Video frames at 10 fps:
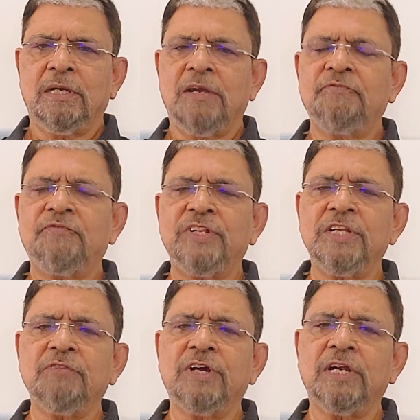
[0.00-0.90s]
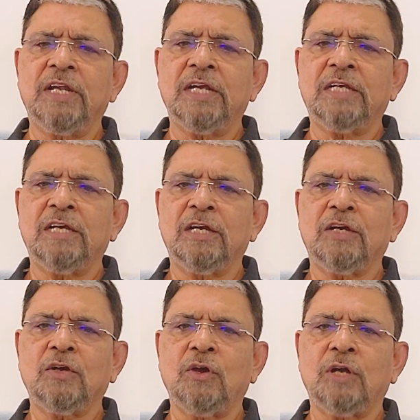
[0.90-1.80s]
Everything went like
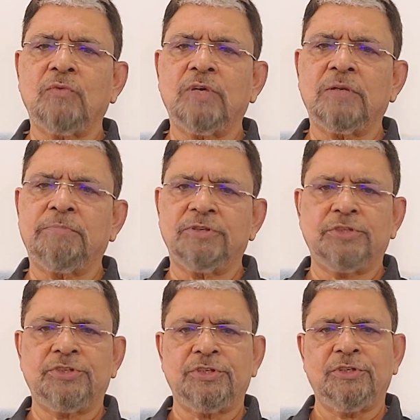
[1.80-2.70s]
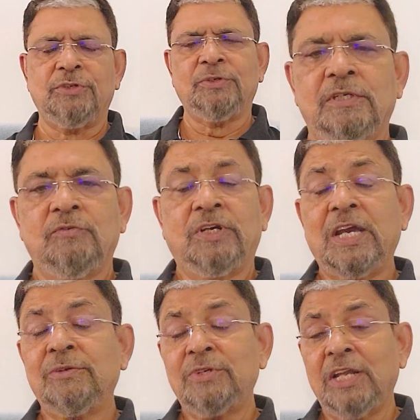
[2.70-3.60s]
clockwork precision. What
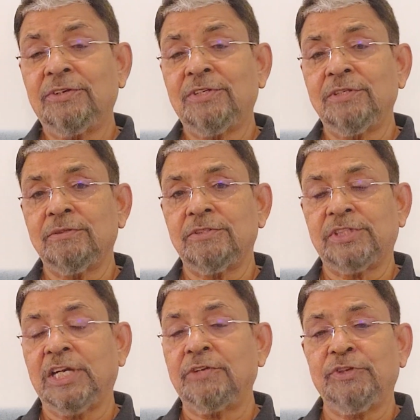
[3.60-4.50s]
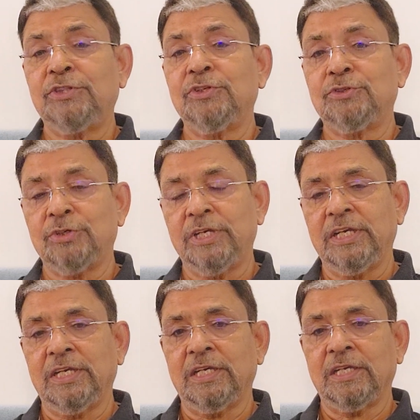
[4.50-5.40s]
I would like to share with you
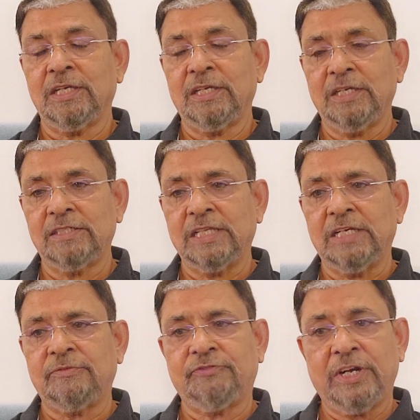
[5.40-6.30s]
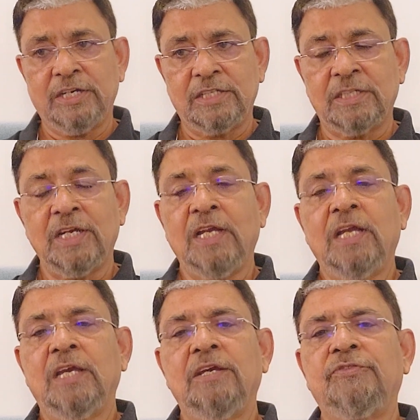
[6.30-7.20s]
today is that, friends,
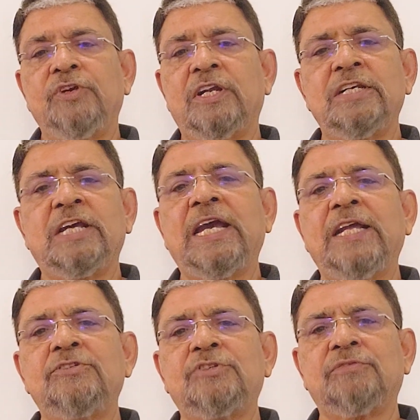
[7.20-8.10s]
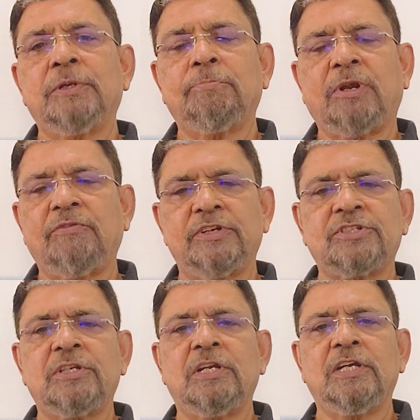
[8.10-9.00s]
if you are in the hands of a
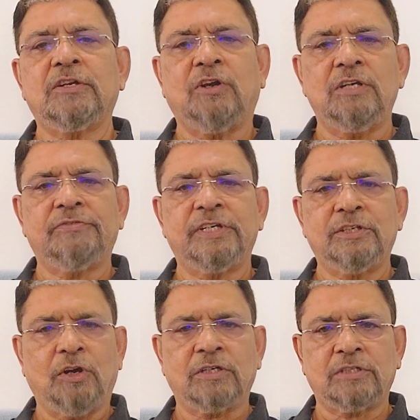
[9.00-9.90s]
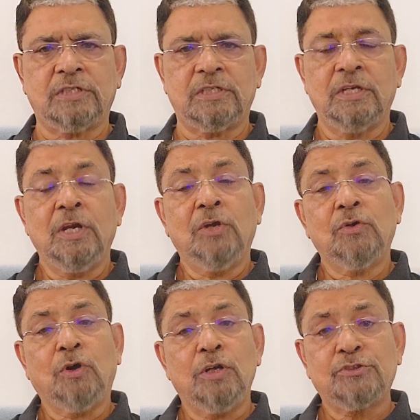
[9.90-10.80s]
professionally qualified doctor
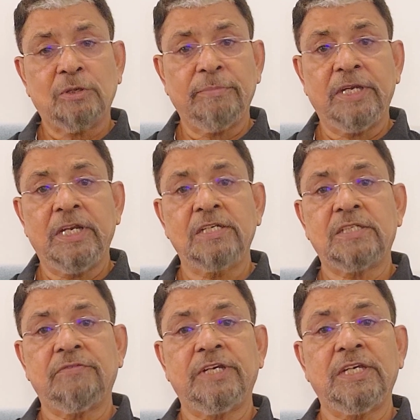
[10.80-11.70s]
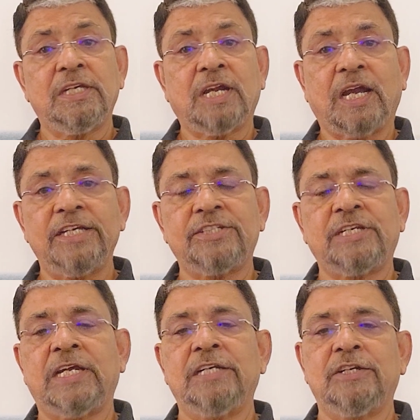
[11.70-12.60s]
who also maintains a very high
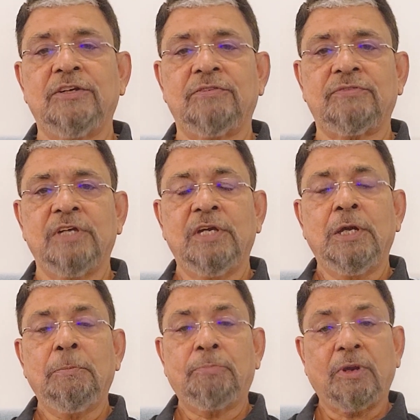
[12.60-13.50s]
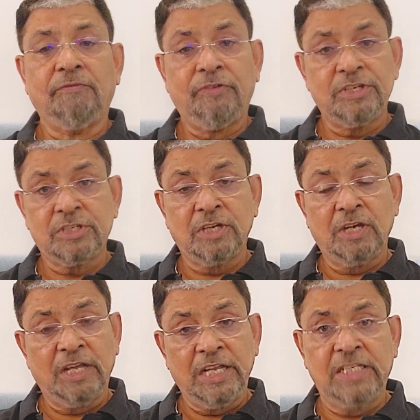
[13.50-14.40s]
standard of professional
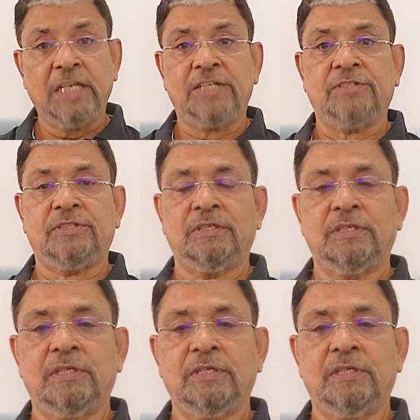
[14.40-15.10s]
ethics,